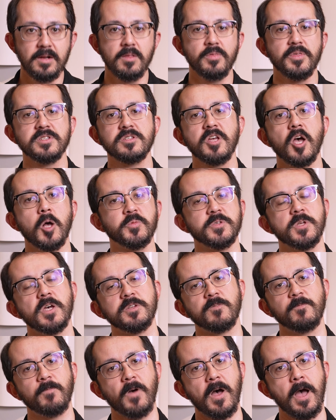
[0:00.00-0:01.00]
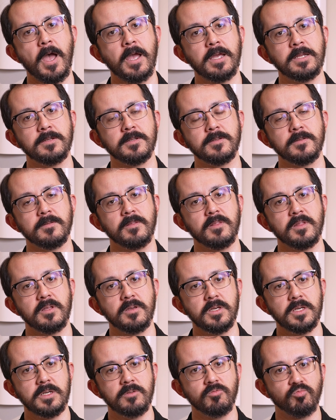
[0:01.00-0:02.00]
This helps us find
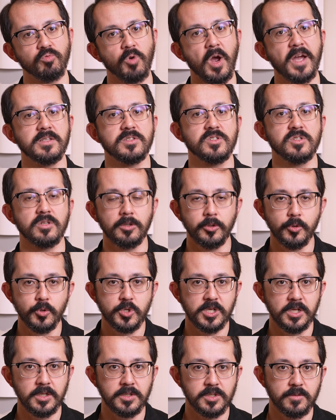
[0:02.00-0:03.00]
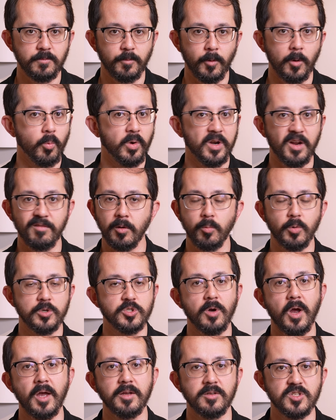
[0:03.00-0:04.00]
the right solutions for whatever we're
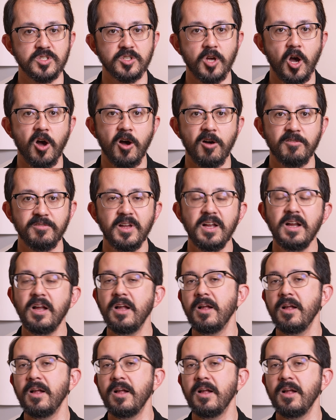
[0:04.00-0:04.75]
trying to solve.